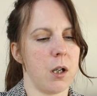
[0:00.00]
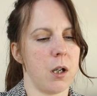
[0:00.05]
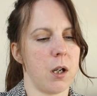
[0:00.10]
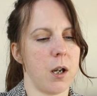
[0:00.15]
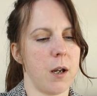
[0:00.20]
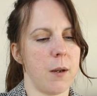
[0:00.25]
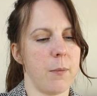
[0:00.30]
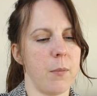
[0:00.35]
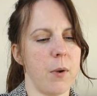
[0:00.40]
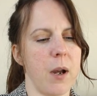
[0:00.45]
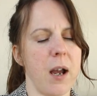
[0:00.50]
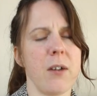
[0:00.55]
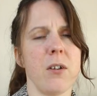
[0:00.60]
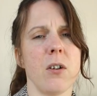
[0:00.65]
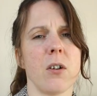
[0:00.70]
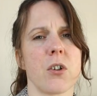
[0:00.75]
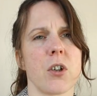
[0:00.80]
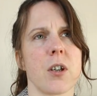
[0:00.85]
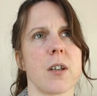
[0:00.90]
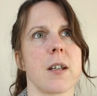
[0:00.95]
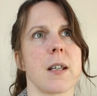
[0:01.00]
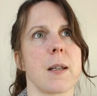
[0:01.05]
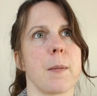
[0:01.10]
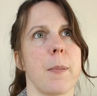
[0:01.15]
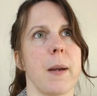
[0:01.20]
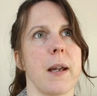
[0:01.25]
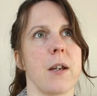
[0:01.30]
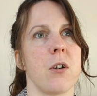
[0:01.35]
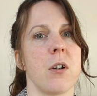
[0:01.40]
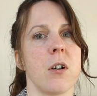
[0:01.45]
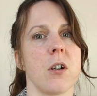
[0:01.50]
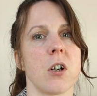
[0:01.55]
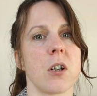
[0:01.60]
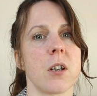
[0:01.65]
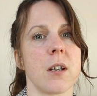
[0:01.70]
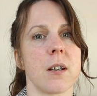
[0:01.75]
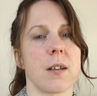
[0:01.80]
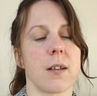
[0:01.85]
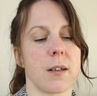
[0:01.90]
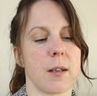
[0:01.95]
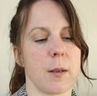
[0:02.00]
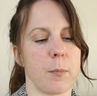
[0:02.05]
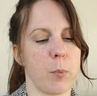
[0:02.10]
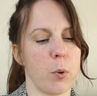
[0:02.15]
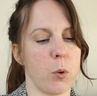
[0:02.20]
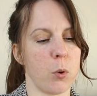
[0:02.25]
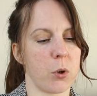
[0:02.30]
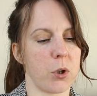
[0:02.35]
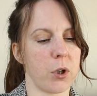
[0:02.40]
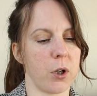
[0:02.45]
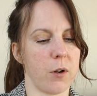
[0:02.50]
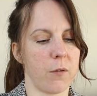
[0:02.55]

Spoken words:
and not just as a patron, just as a supporter